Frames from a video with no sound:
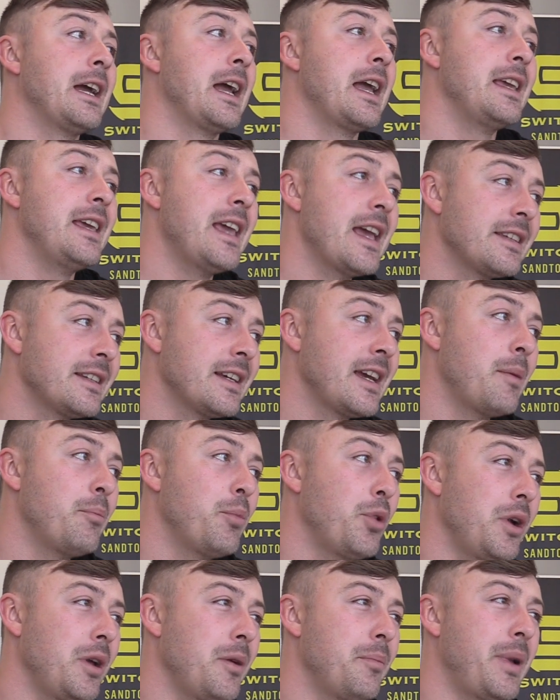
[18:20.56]
he hasn't come
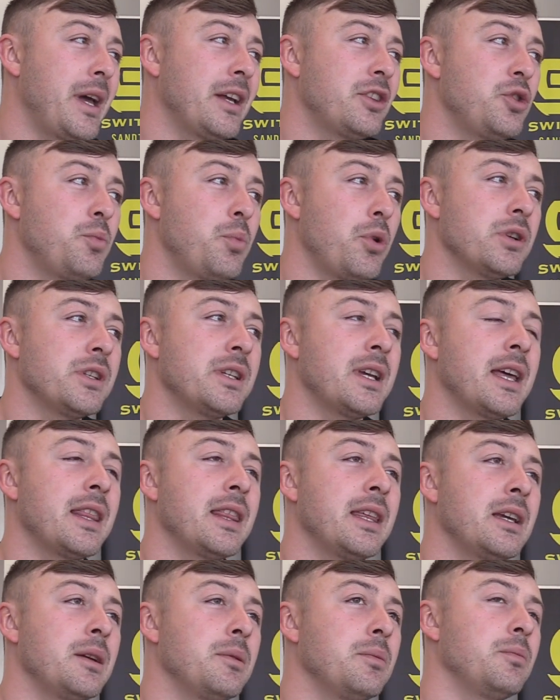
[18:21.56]
back to boxing, I
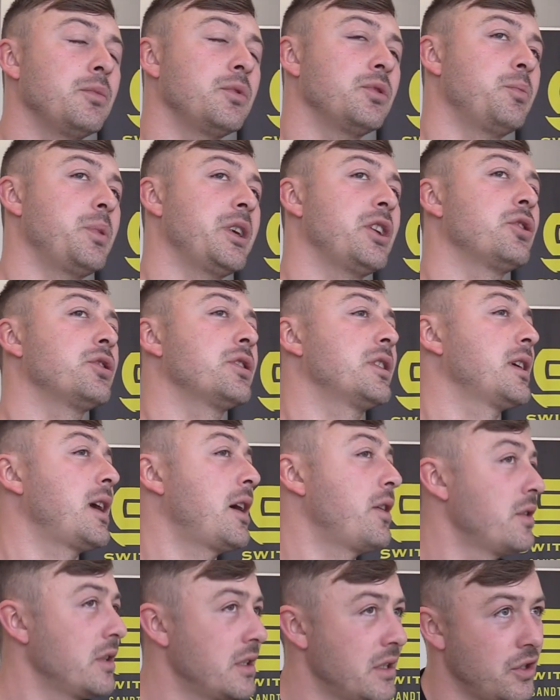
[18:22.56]
think, because of the
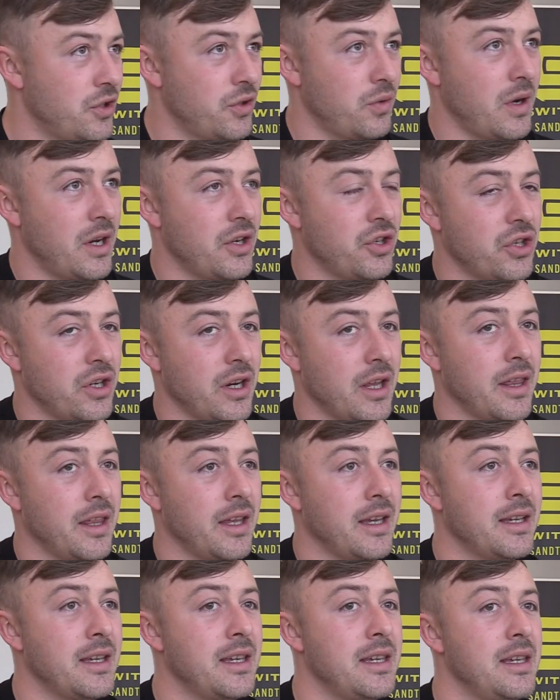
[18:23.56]
current situation. I
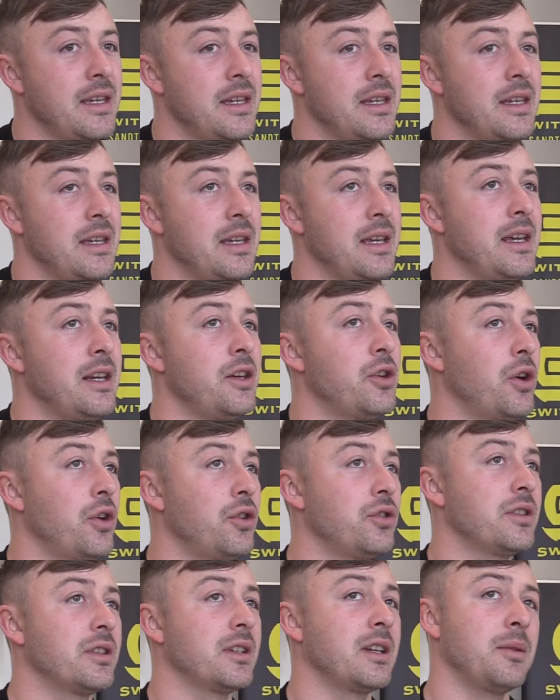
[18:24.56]
think he
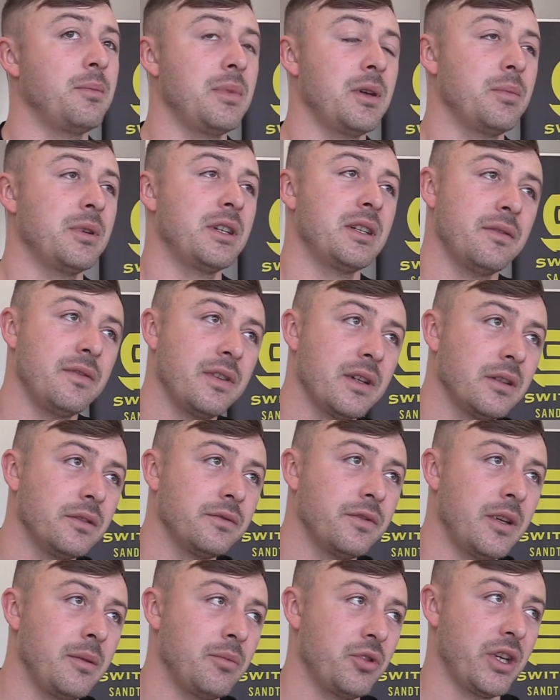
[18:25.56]
knows it's going to be a bit
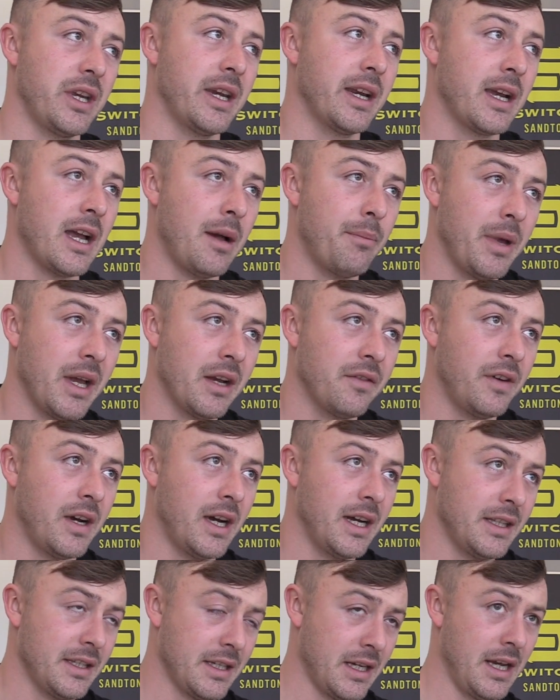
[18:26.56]
difficult for him to get a comeback
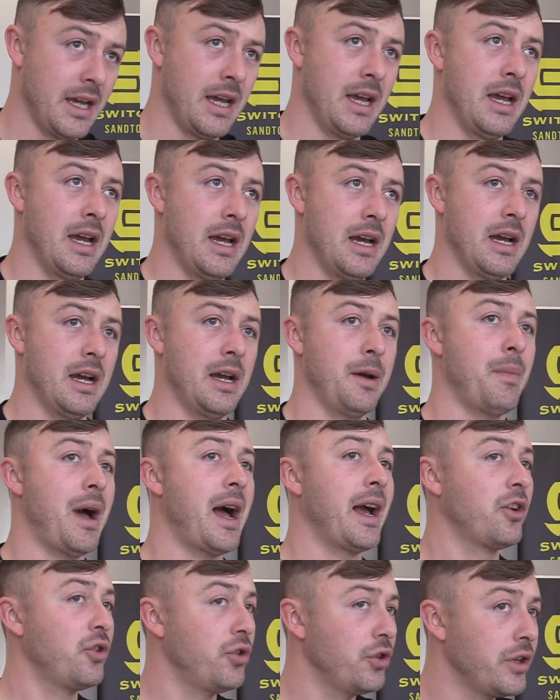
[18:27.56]
fight.
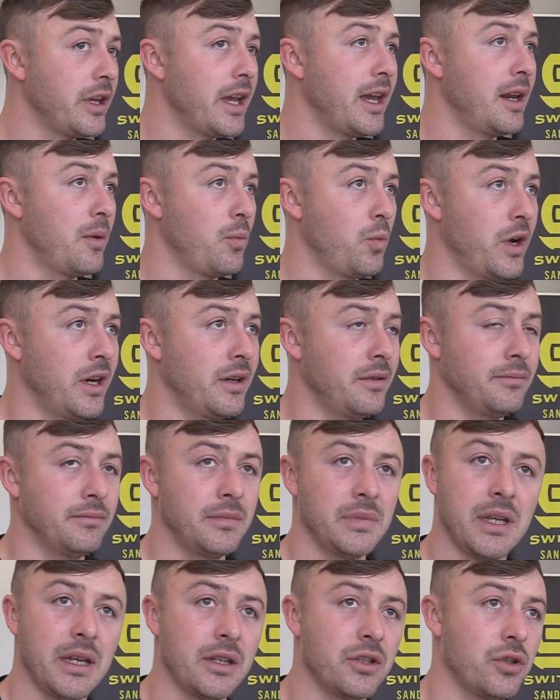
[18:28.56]
I could get him one.
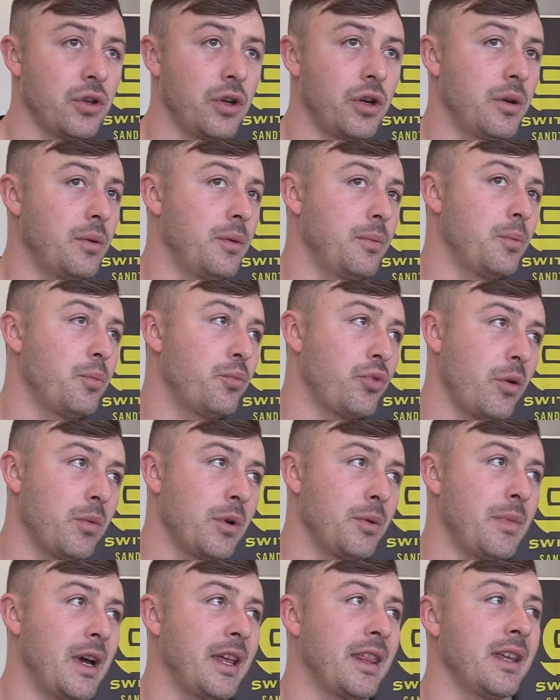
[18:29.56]
It's not a
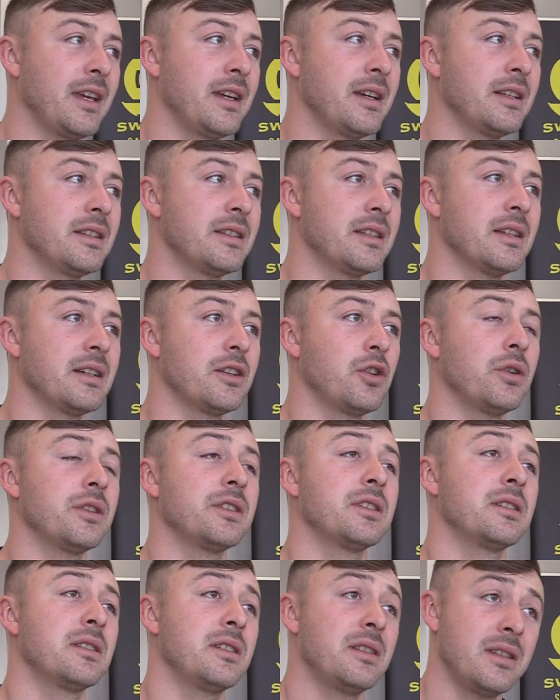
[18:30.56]
problem. I think it's the
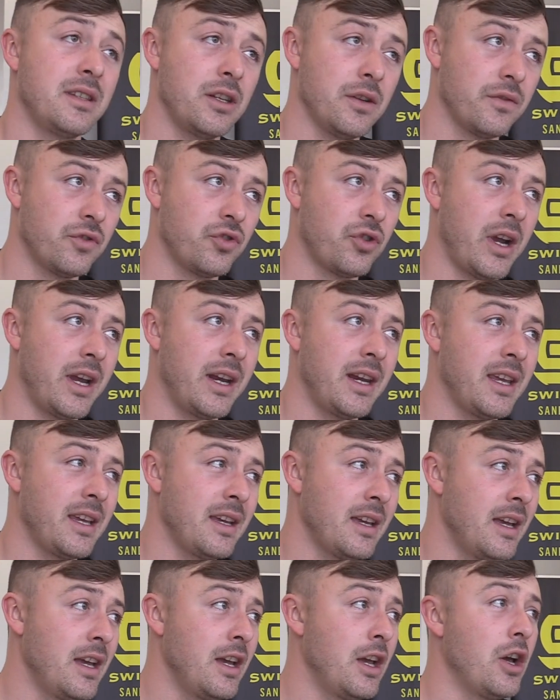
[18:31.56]
consistency of training.
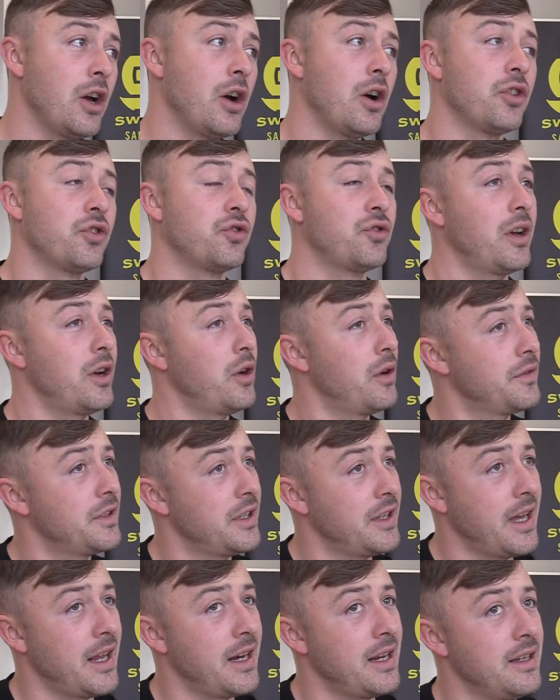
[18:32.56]
Straight after
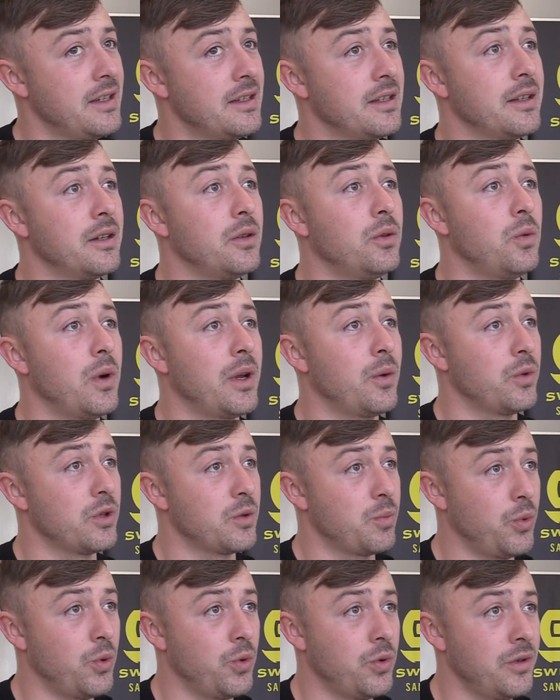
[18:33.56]
that, his little one was
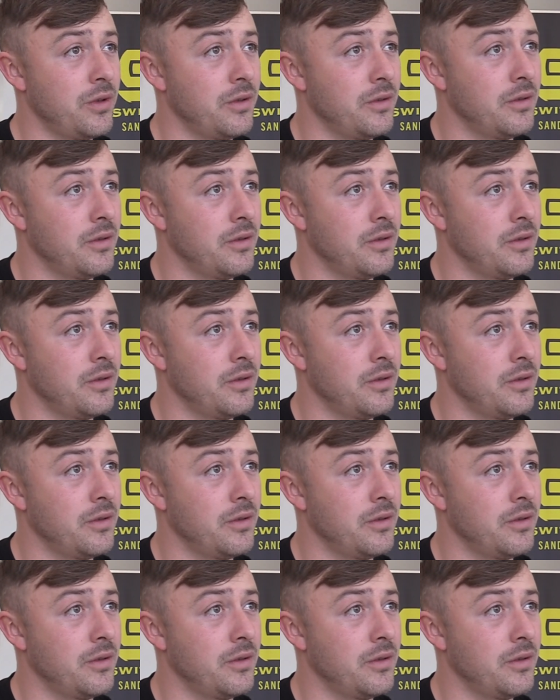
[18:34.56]
born,